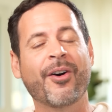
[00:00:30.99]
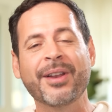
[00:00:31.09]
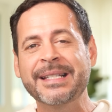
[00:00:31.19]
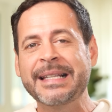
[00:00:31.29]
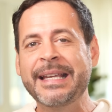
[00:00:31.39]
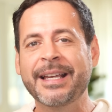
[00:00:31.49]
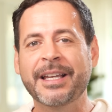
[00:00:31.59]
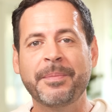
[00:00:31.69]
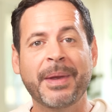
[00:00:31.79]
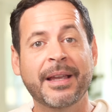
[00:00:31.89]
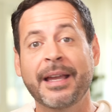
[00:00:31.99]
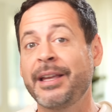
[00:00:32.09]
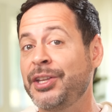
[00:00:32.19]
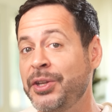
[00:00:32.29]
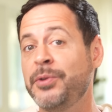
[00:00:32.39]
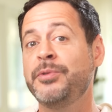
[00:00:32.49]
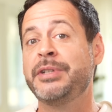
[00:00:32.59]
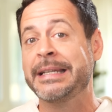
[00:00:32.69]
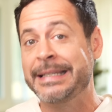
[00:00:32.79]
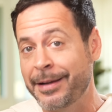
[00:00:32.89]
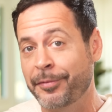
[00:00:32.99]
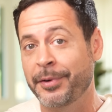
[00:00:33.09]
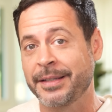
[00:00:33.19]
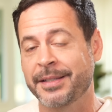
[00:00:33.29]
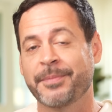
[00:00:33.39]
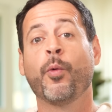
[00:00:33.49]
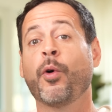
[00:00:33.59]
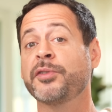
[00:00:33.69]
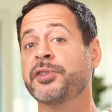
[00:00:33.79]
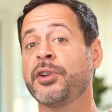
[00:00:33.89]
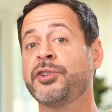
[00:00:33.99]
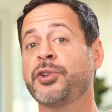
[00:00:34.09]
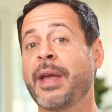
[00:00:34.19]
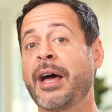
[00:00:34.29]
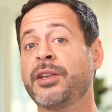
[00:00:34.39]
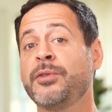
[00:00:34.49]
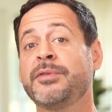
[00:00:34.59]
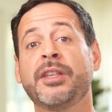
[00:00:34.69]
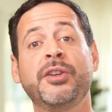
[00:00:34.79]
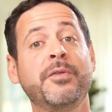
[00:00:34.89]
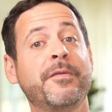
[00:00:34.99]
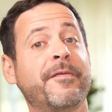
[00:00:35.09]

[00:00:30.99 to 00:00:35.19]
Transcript: Honestly, it can make a huge difference. We're also going to show you how to use the new